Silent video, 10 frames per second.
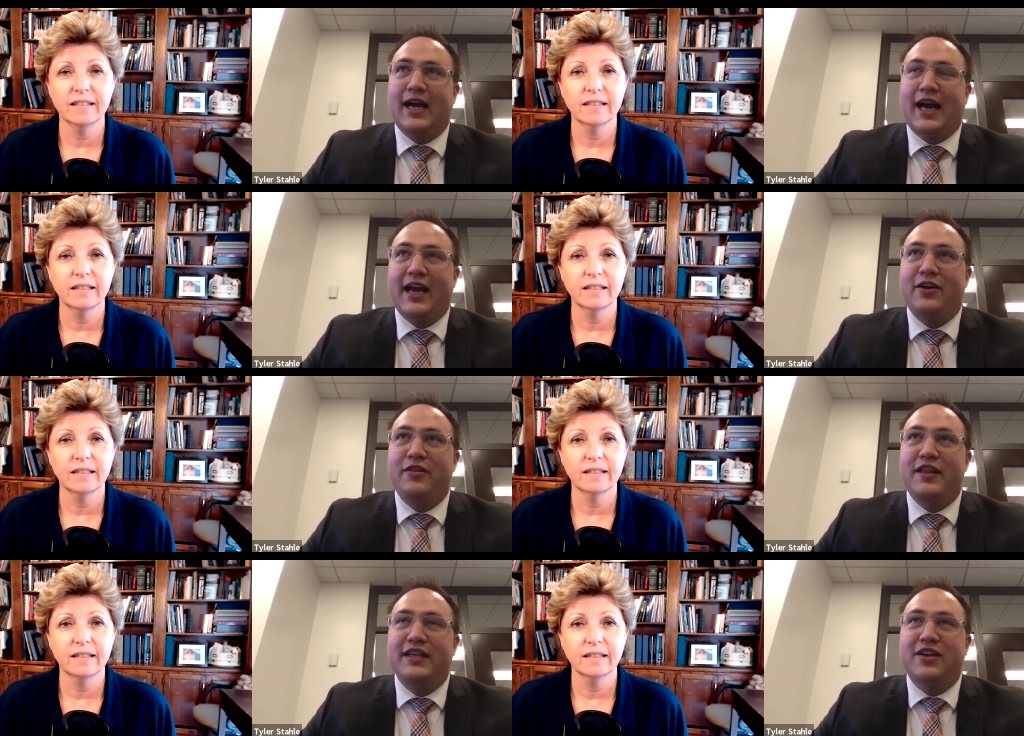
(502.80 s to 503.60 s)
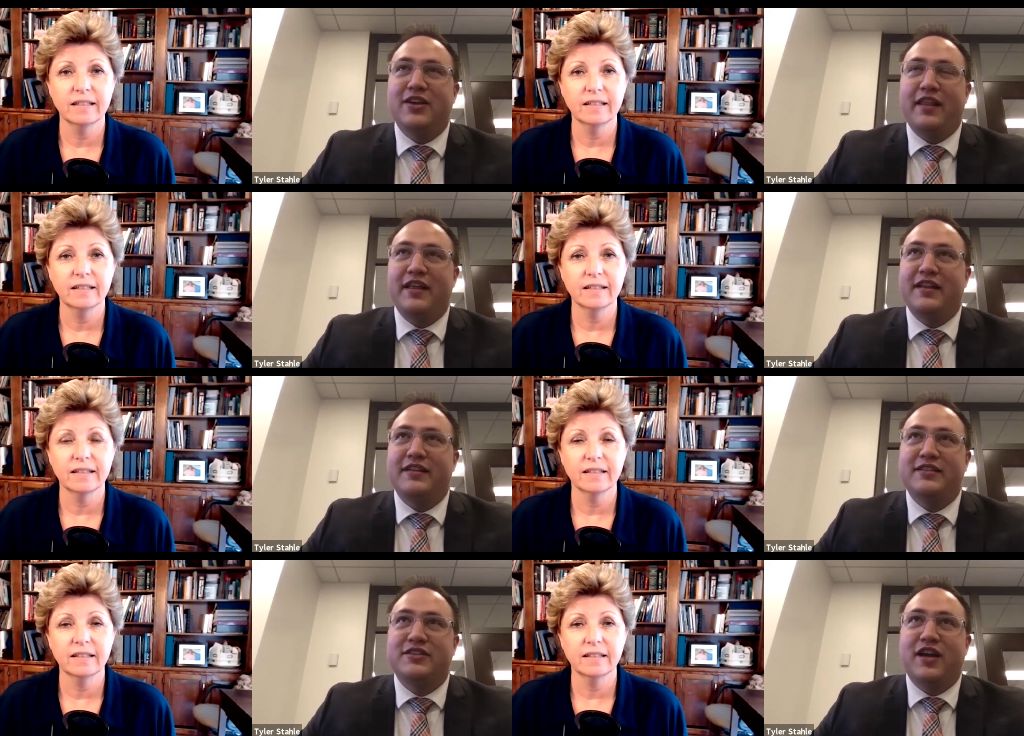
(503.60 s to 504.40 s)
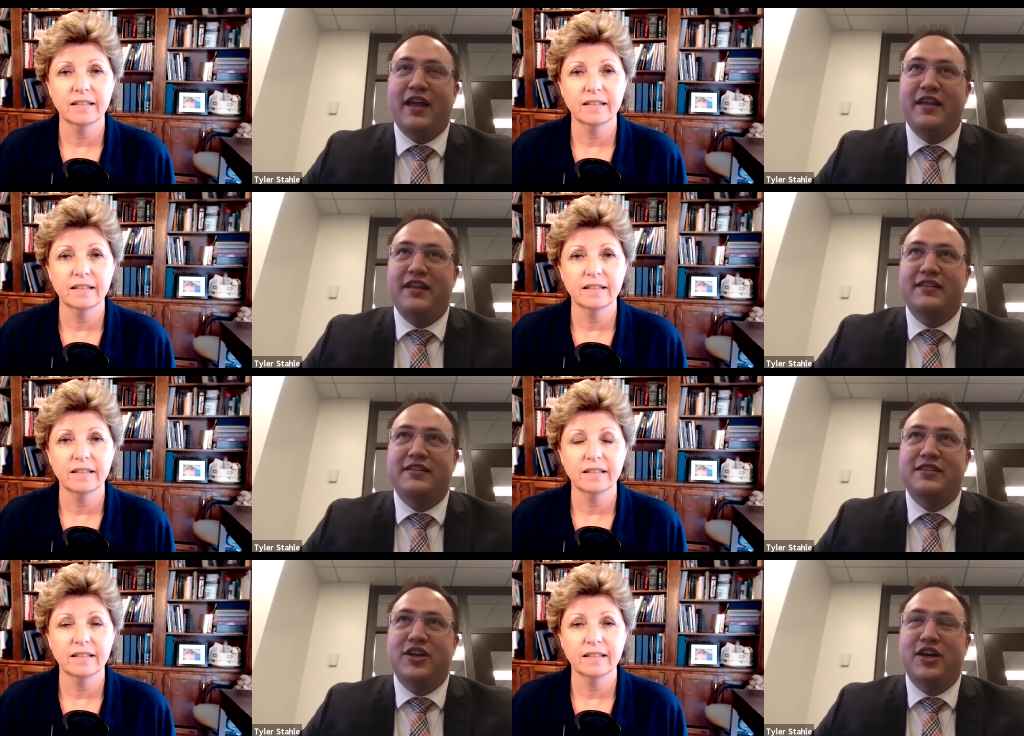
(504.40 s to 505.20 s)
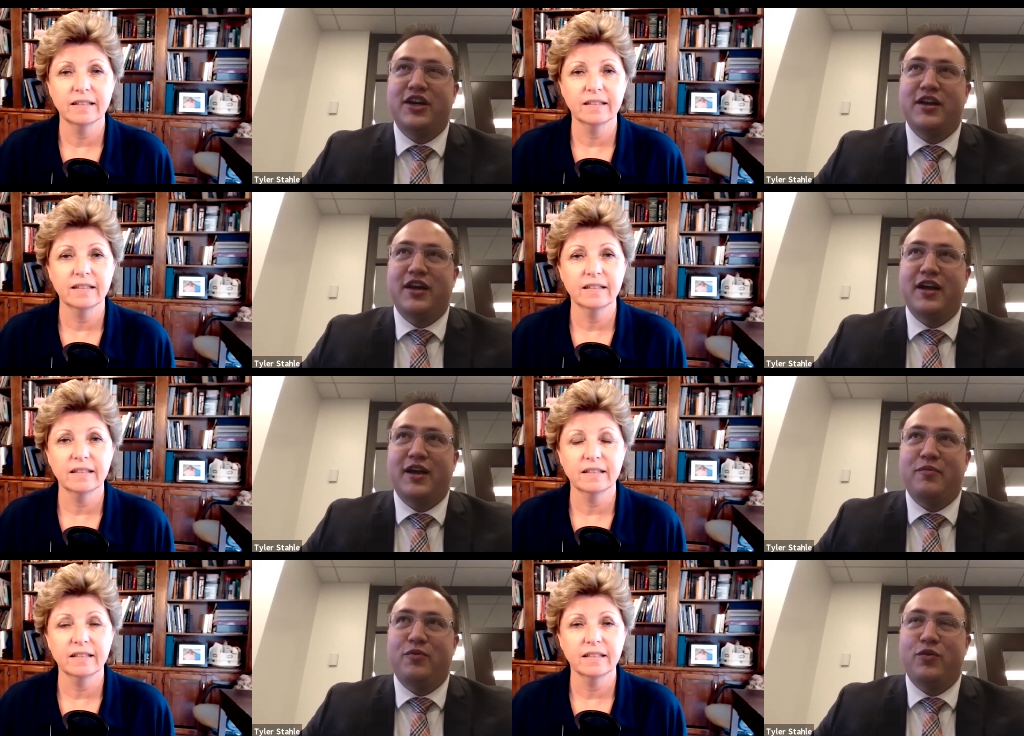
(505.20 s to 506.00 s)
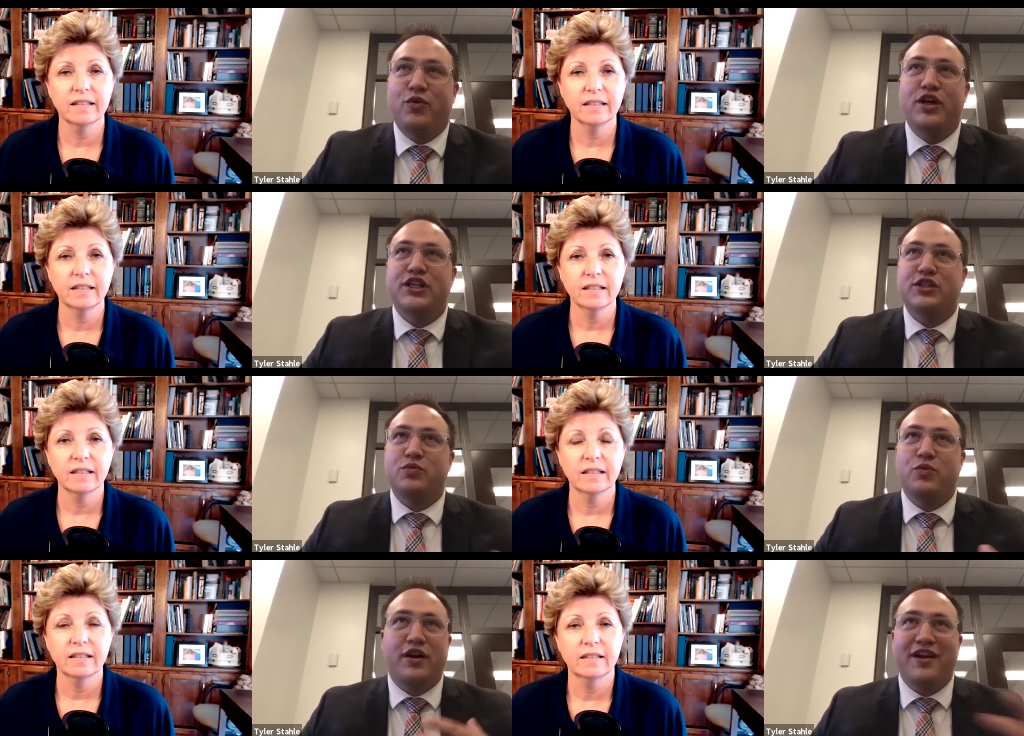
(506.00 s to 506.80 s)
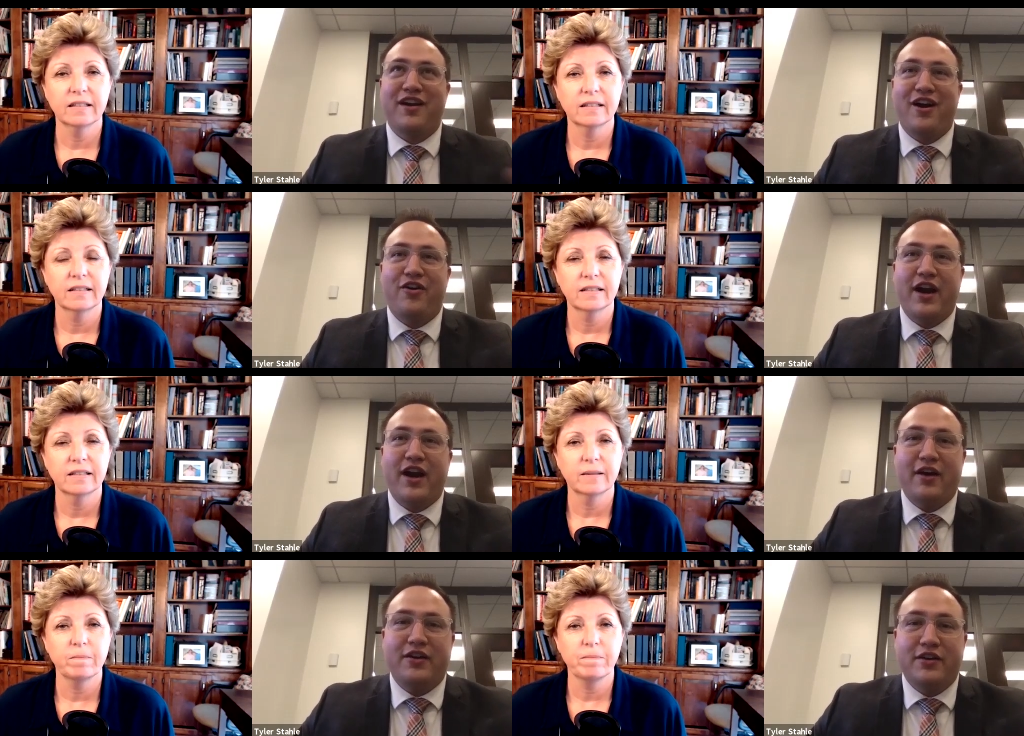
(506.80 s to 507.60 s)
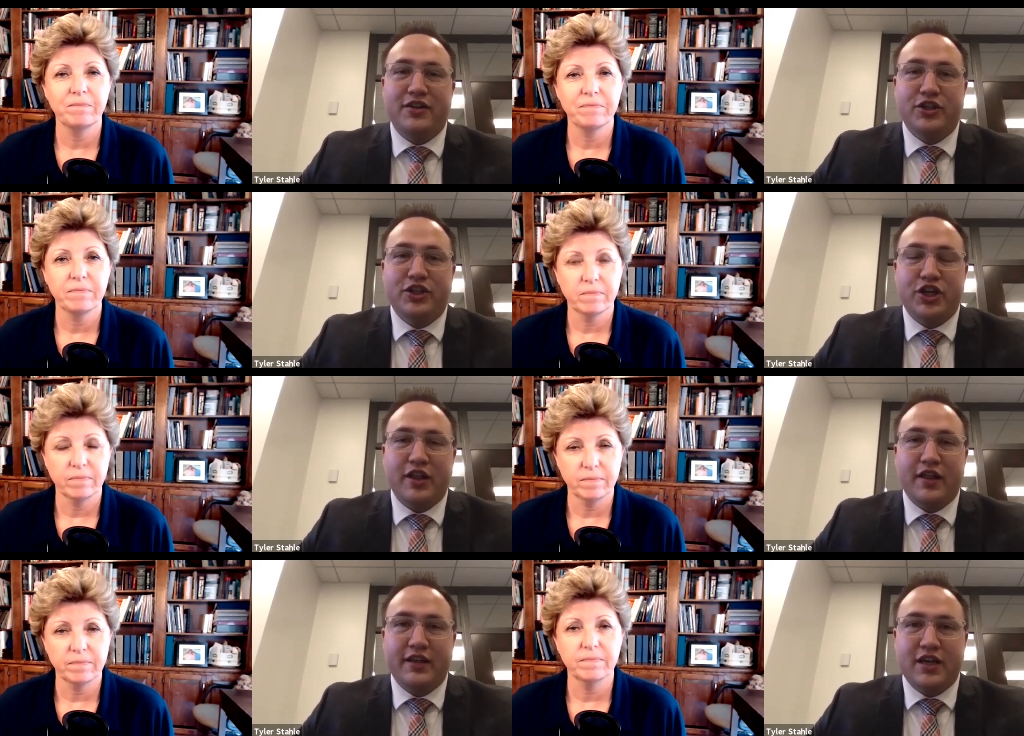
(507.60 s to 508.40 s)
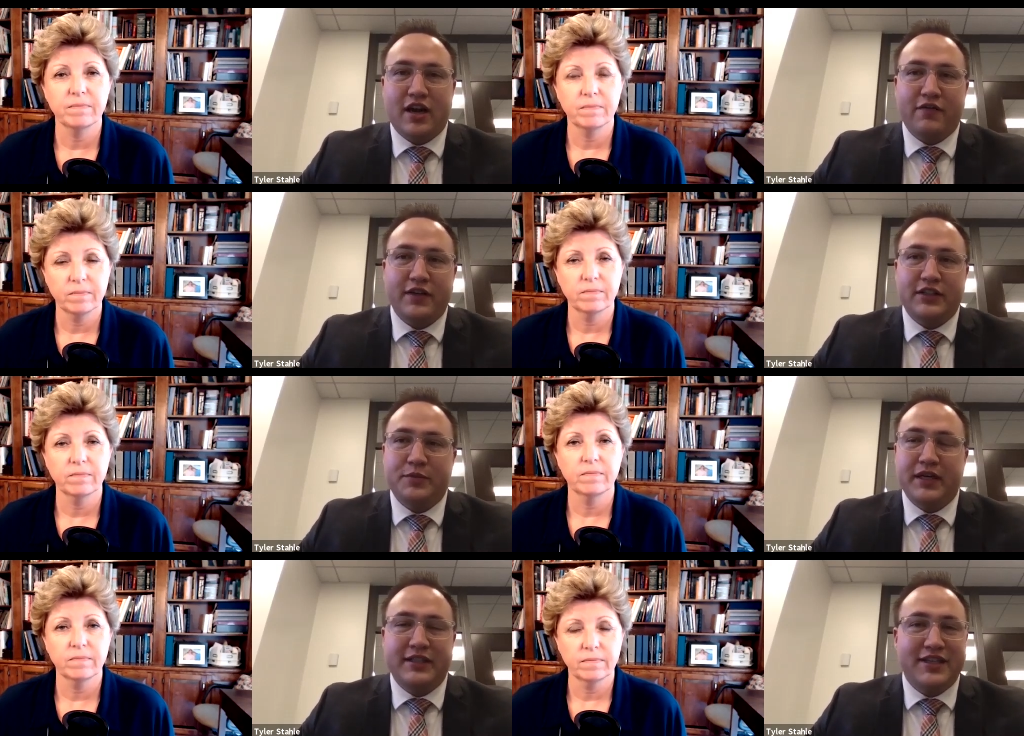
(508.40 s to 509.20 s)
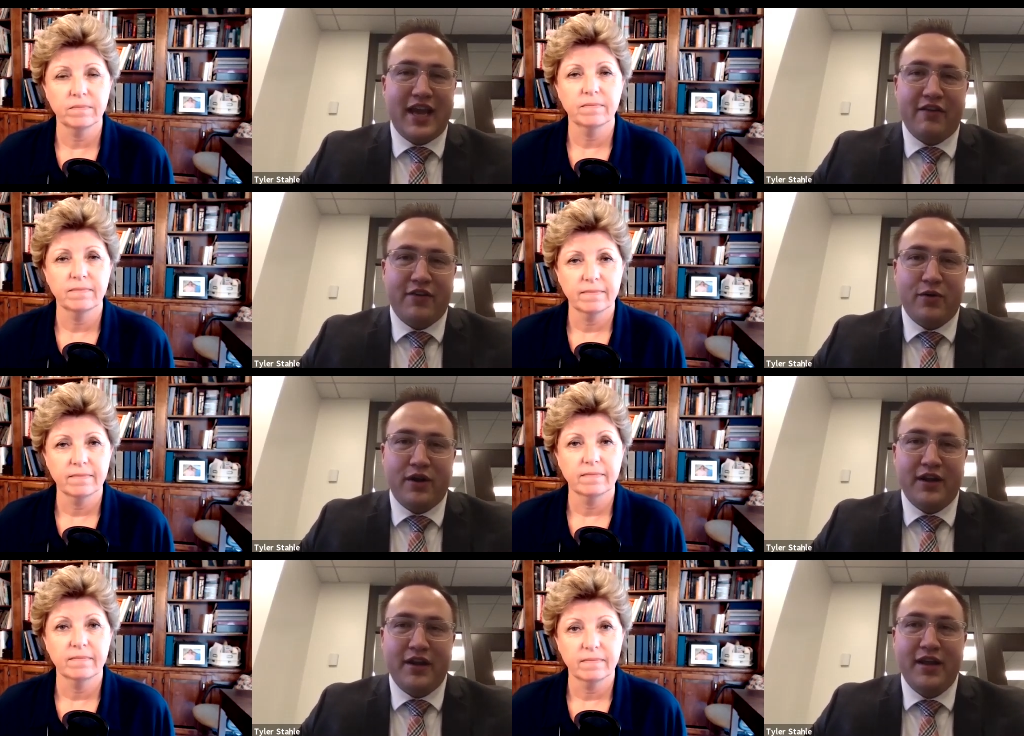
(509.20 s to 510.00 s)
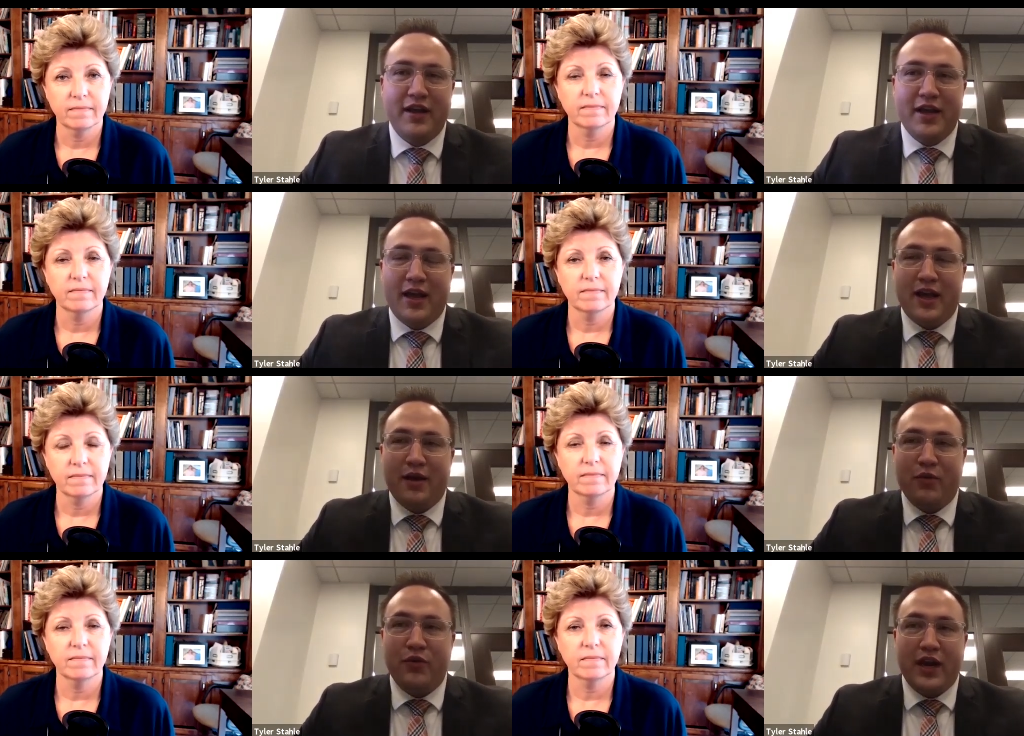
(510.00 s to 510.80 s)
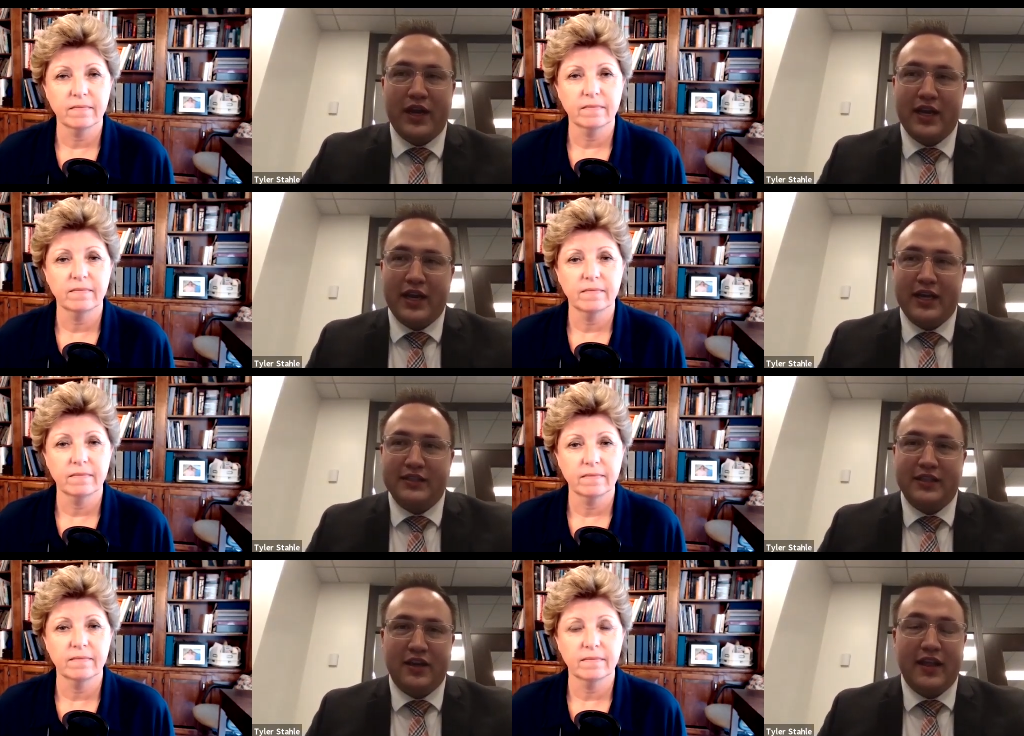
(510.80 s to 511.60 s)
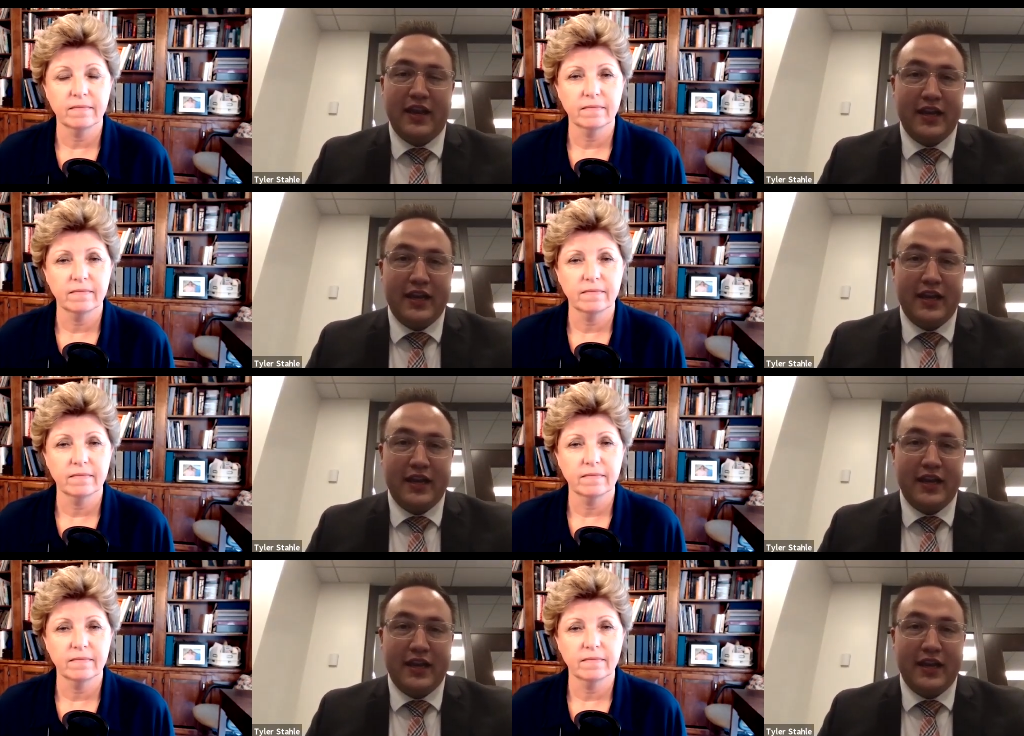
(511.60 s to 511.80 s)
Speaker 1: I don't think so. I think this is good. We're just working hard right now to ensure that this conference speaks to everyone. We recognize, you know, that it